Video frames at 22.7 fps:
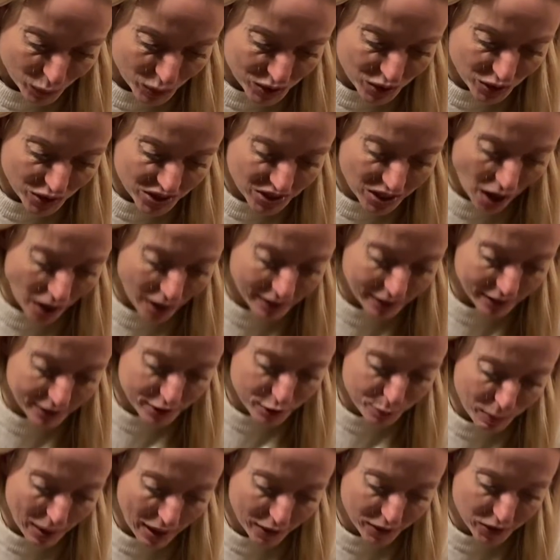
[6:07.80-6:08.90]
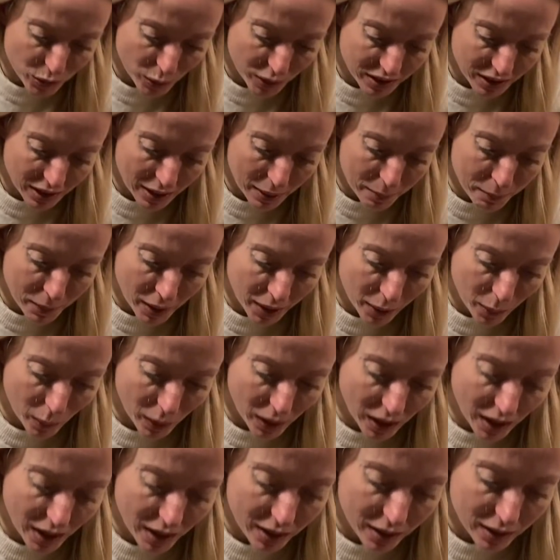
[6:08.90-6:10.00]
Well, it's got a tiny spout, so I think it might
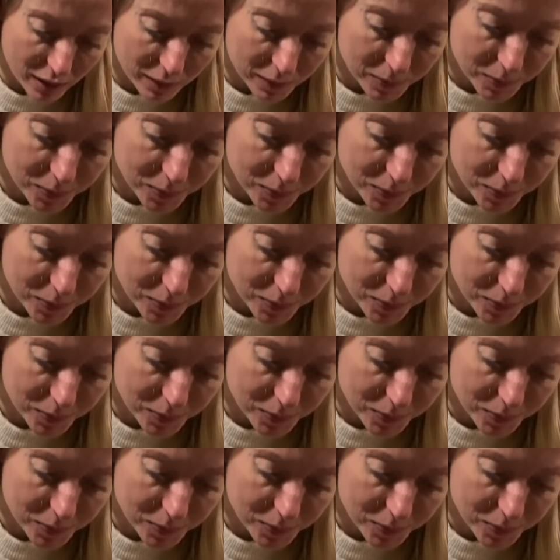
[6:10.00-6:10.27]
work.